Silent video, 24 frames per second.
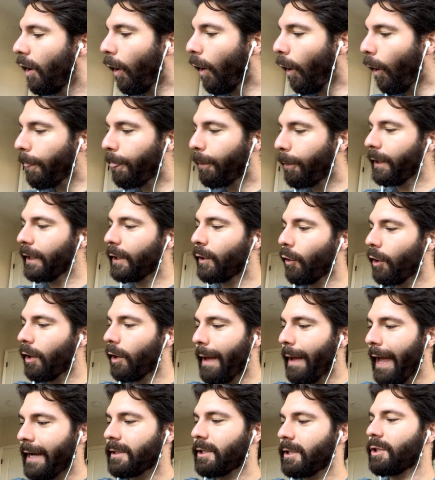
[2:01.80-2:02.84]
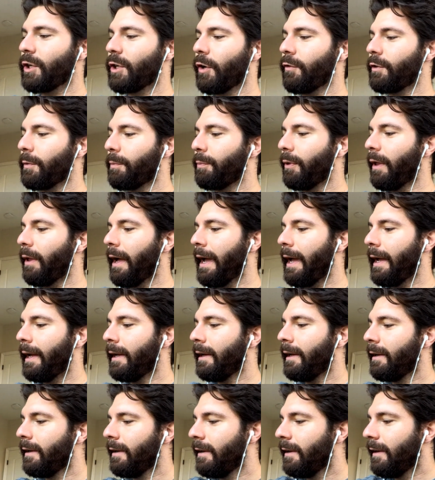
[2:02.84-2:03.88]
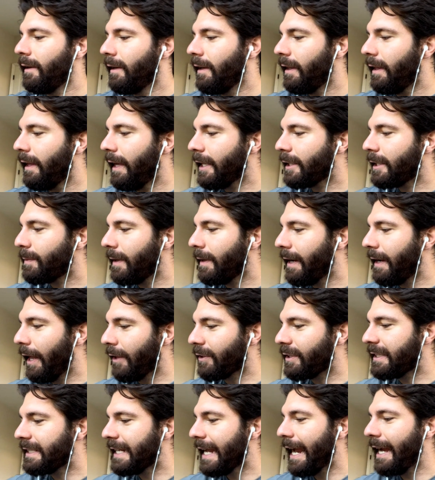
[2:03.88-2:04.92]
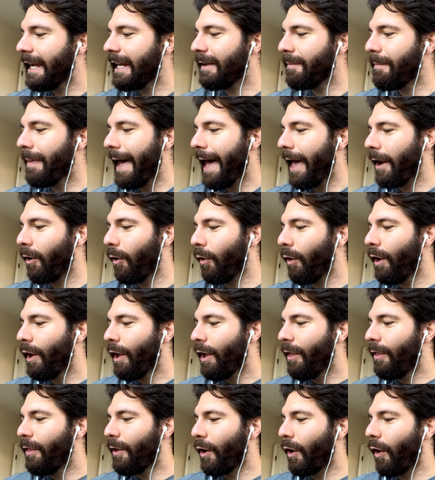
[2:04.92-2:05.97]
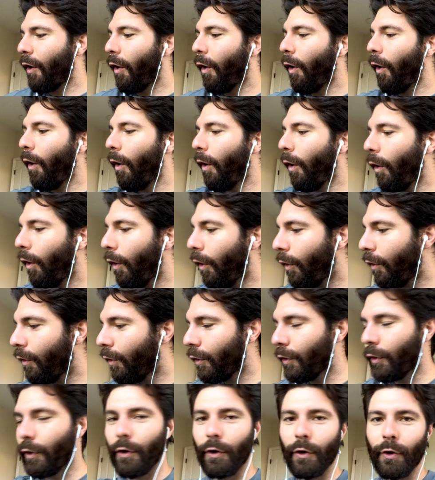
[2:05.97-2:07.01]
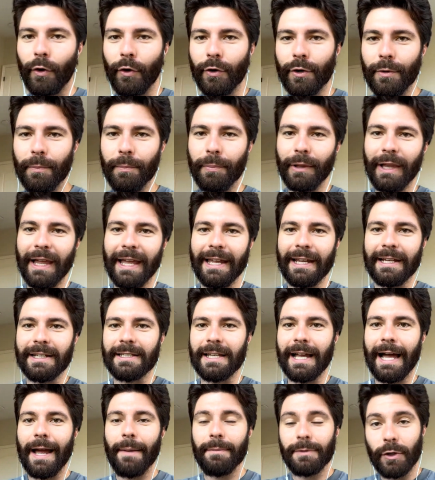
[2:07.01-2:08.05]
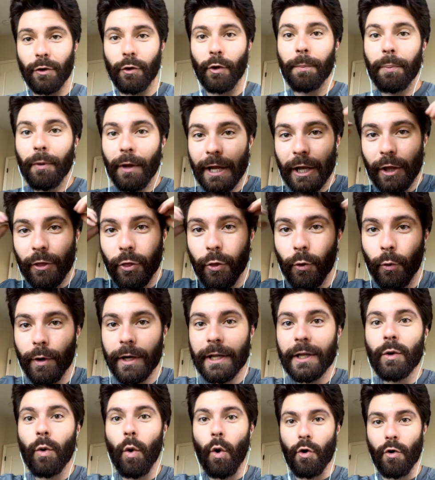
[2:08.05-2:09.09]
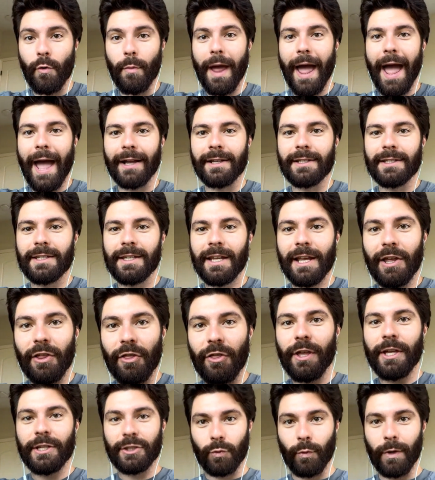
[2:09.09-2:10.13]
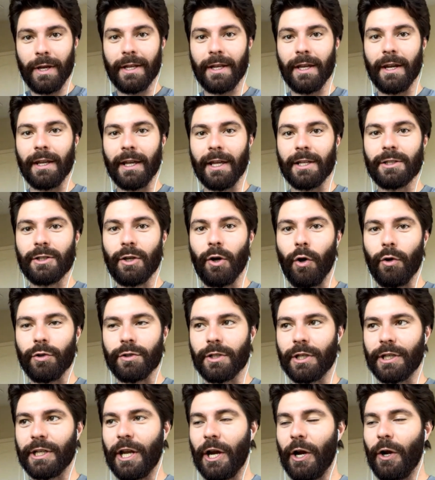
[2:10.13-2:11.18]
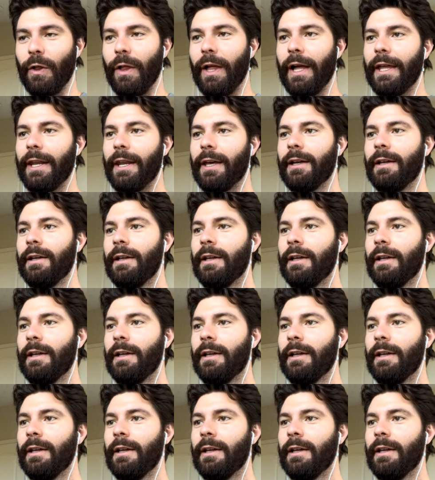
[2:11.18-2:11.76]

all three quarterbacks deserve to play. It's been an outstanding battle. They're all earned playing time. So they're playing three quarterbacks this weekend against Coastal Carolina.